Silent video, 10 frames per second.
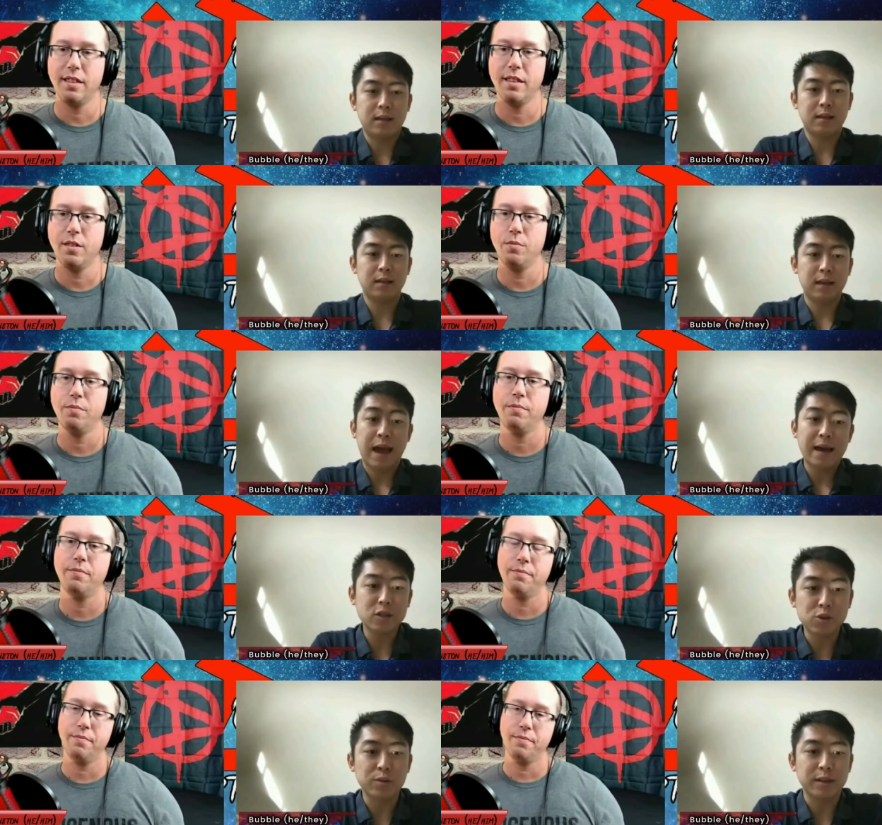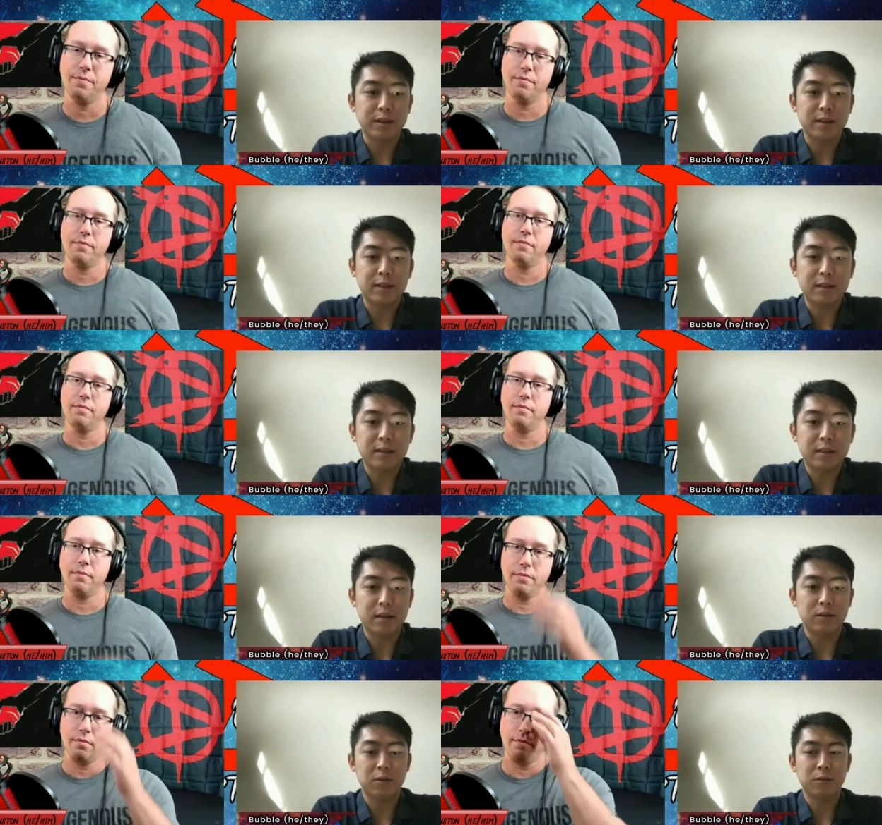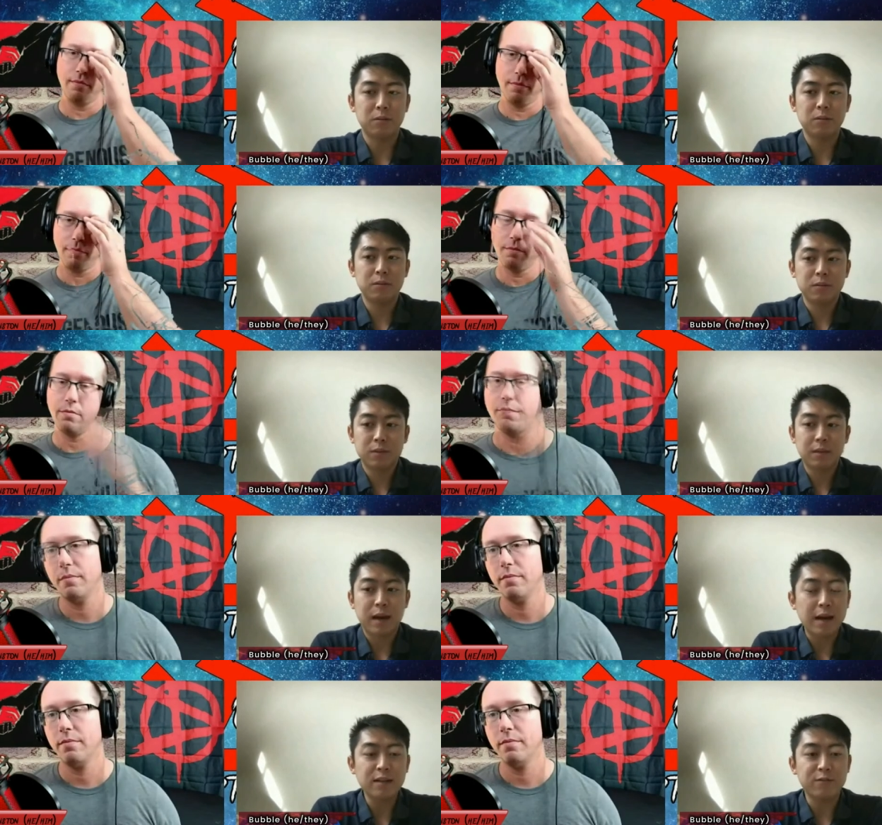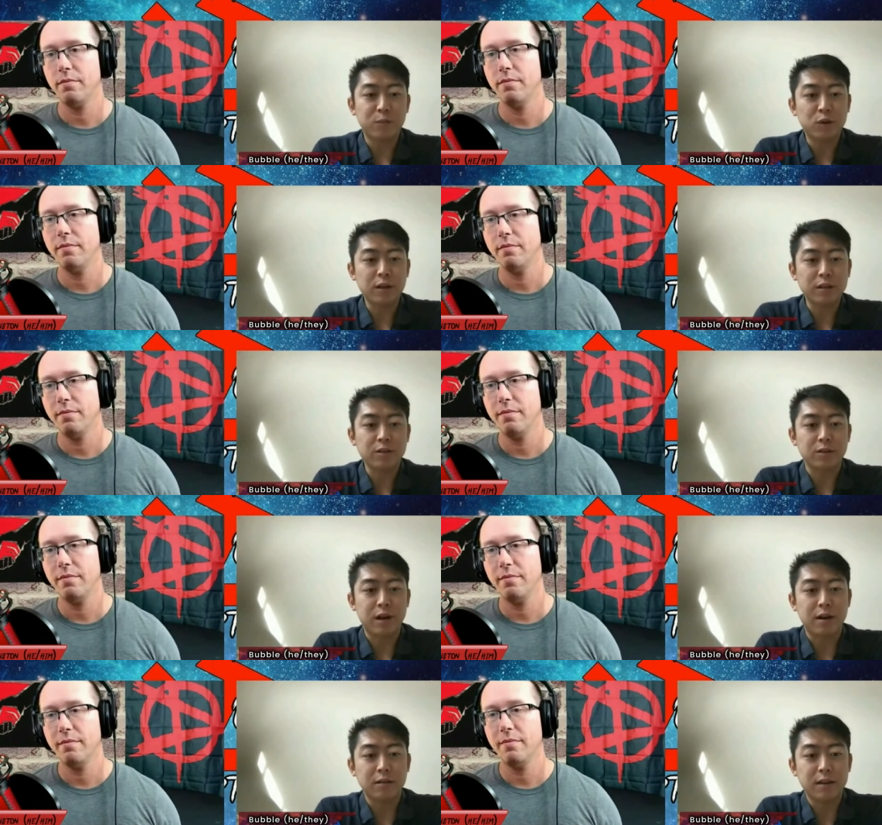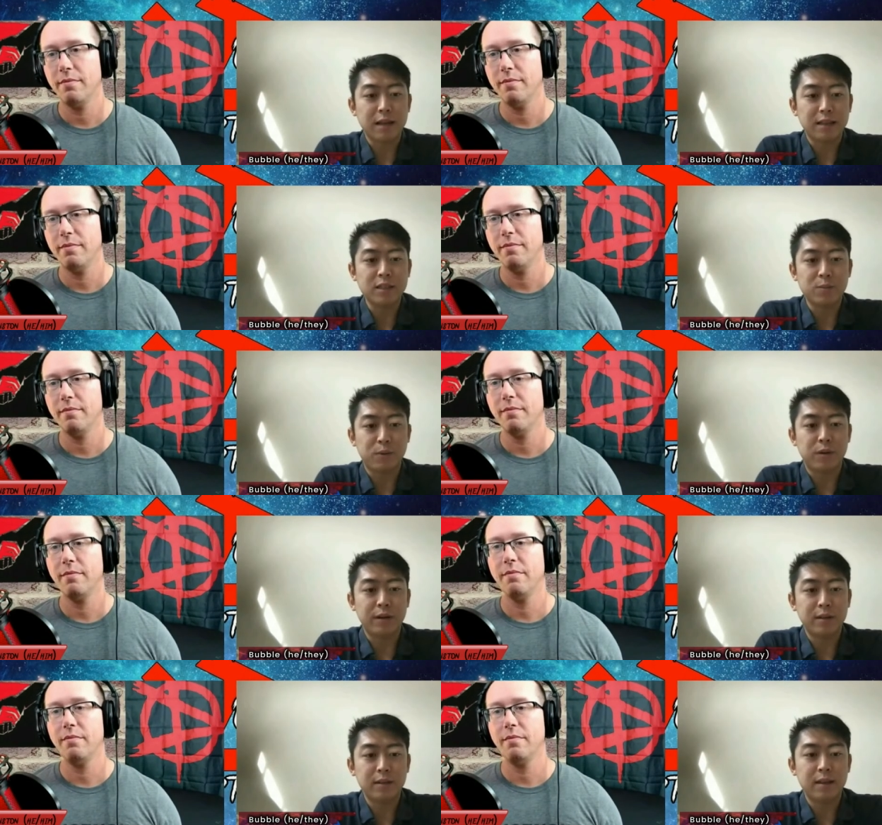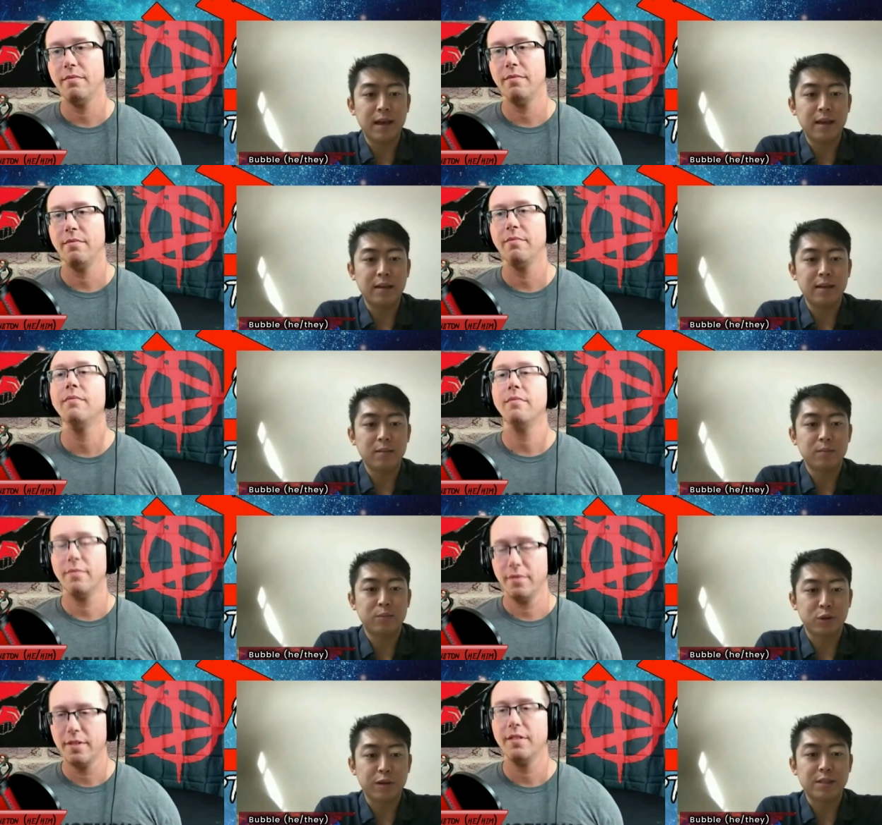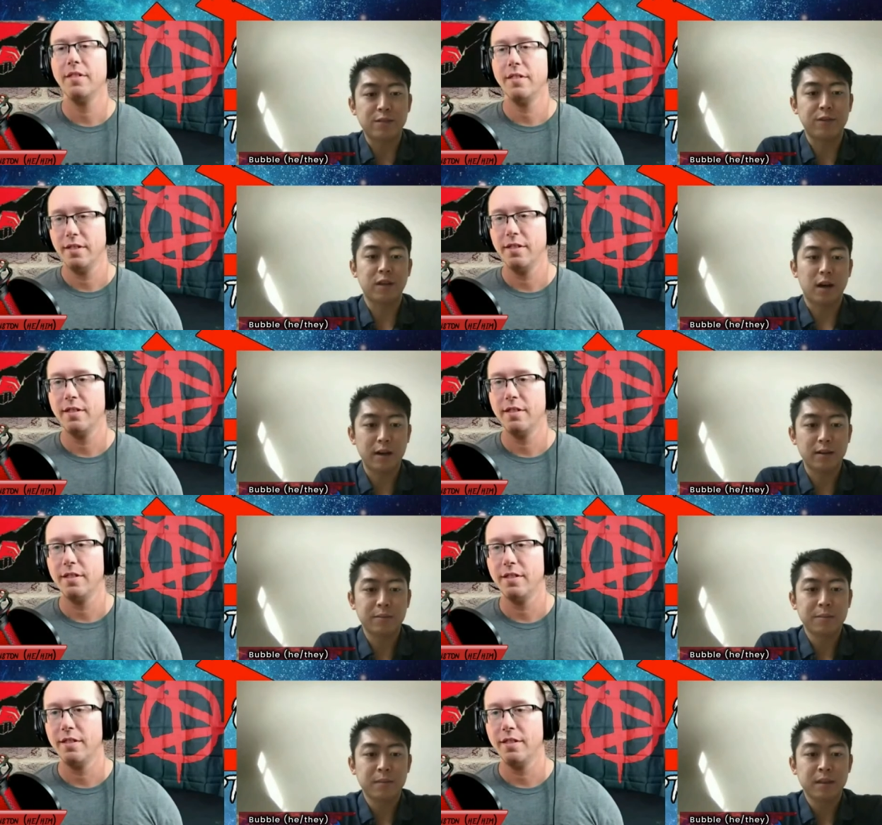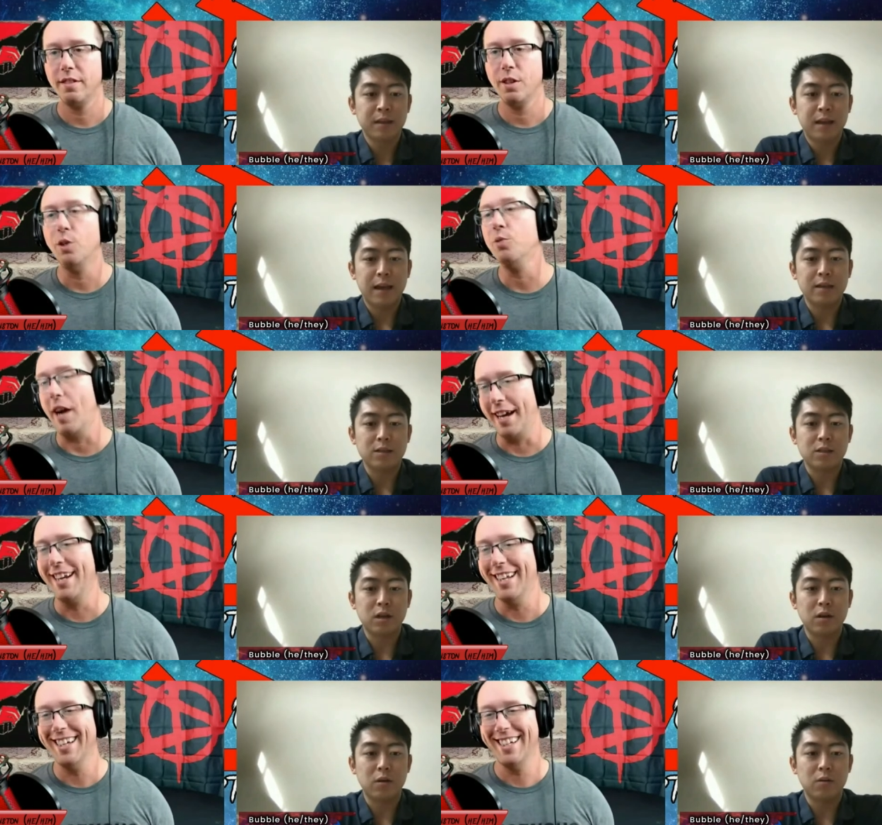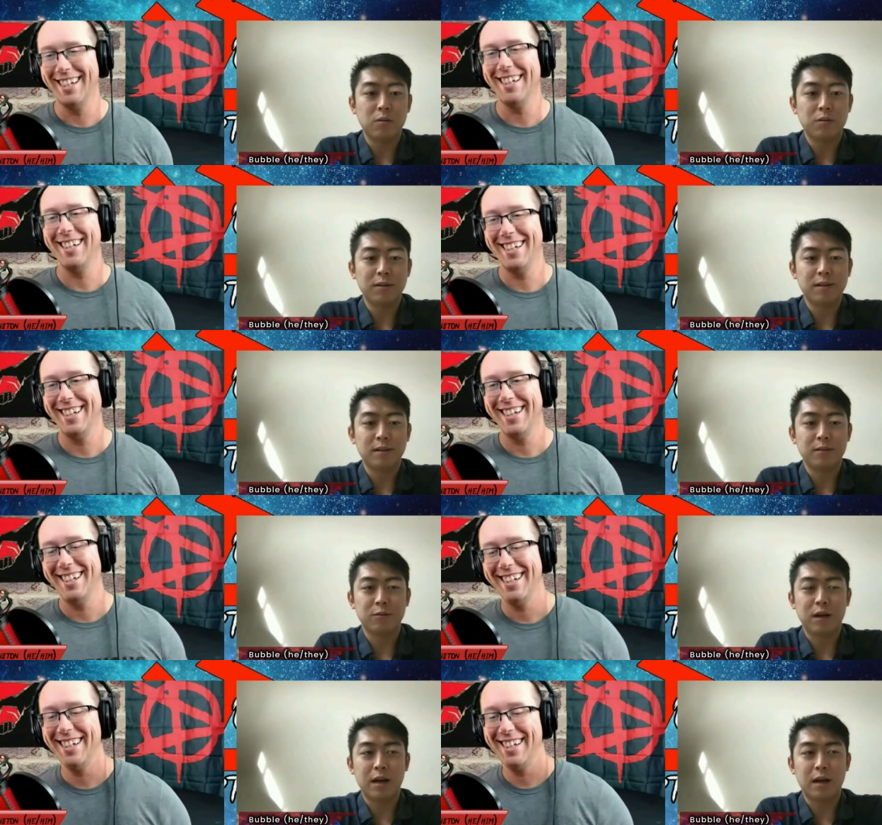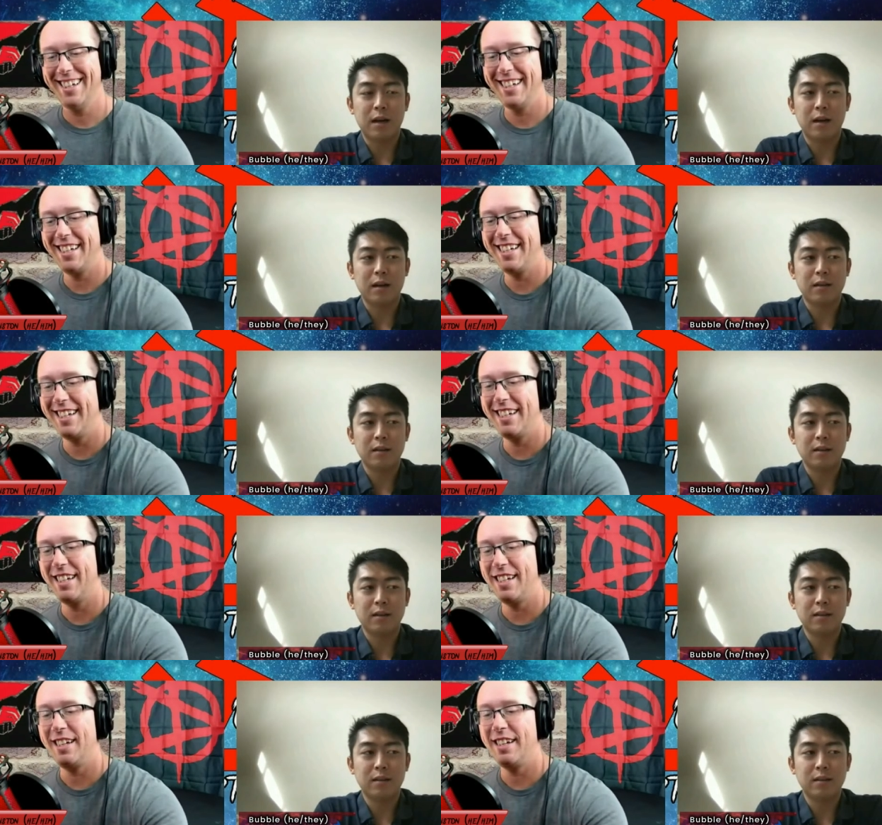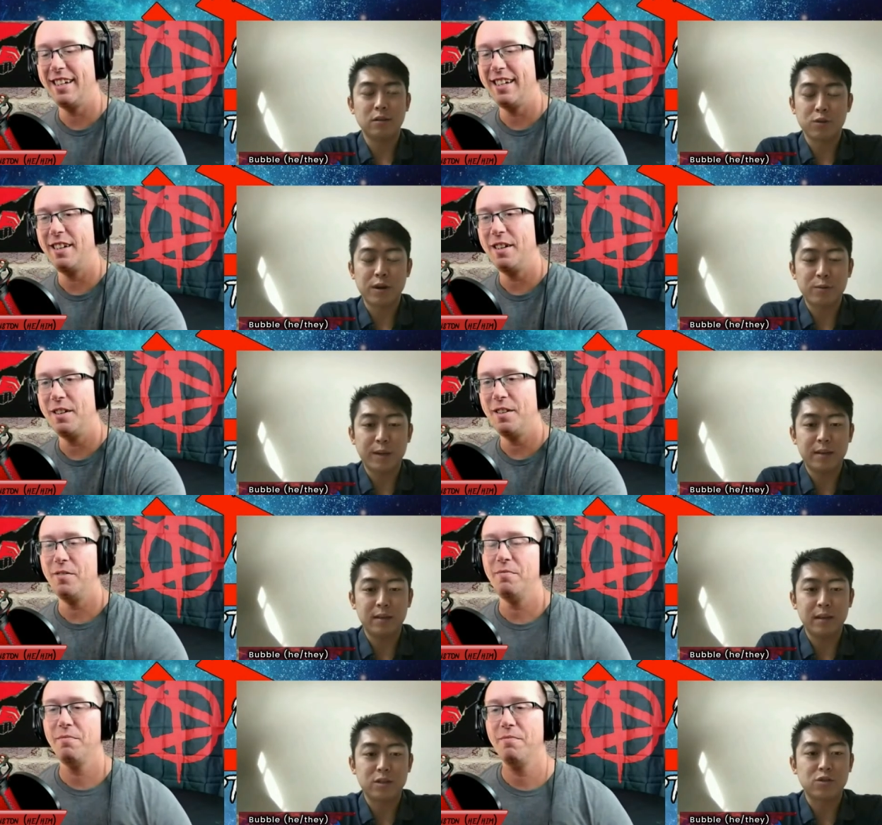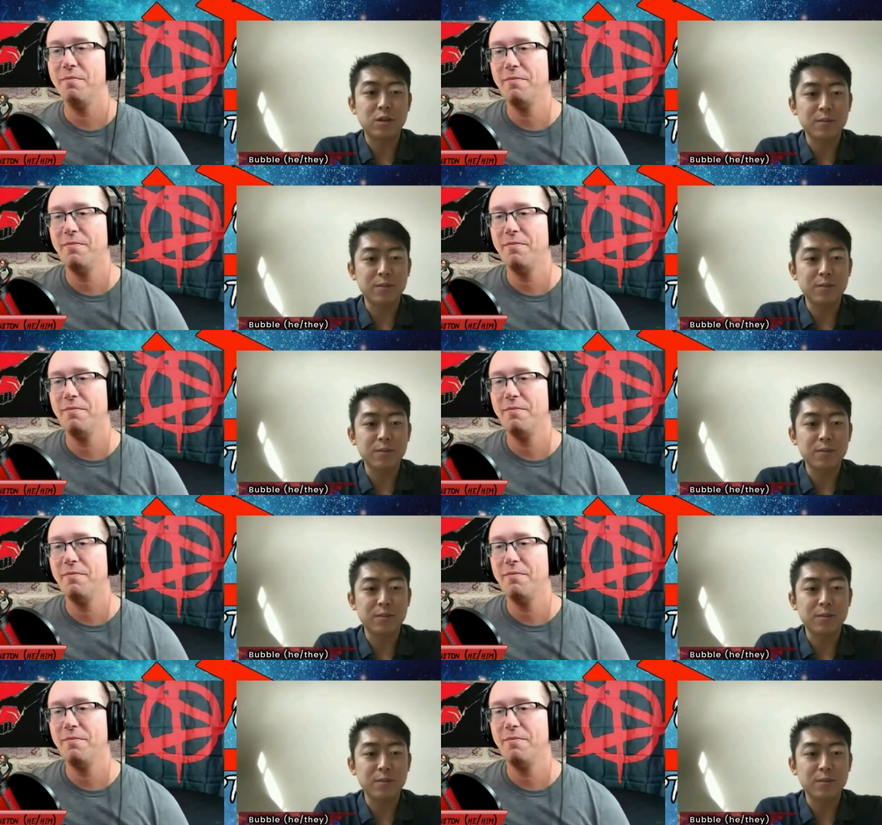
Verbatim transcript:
Speaker 1: is actually you know kind of more underground at this point than progressive thought. Right. And so uh, those right wing